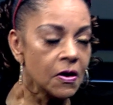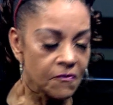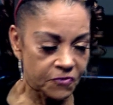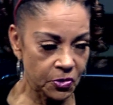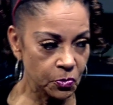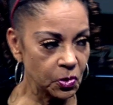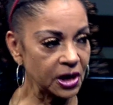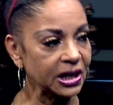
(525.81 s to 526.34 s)

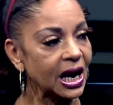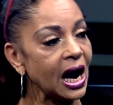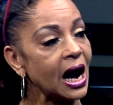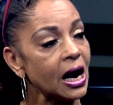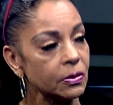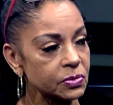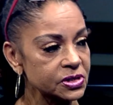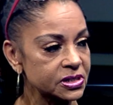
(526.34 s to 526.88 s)
from when
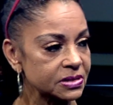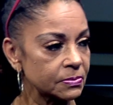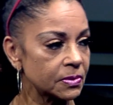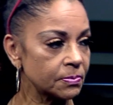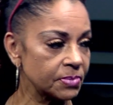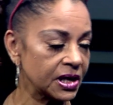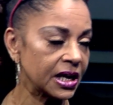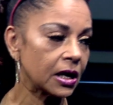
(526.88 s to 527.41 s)
I was
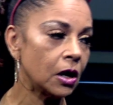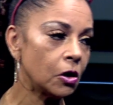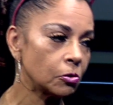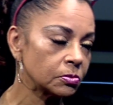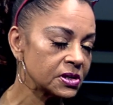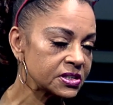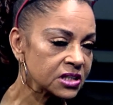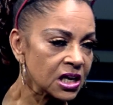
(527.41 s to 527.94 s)
being
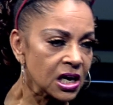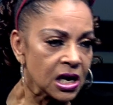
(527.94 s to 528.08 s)
homeless.